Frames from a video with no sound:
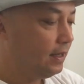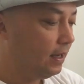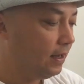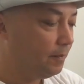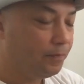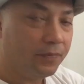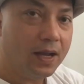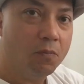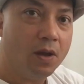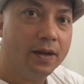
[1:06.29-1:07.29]

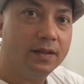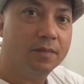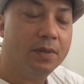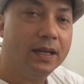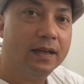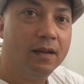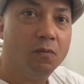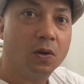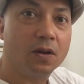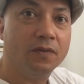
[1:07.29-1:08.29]
I want it to be a
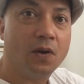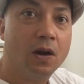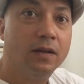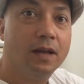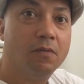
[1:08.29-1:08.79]
work of art.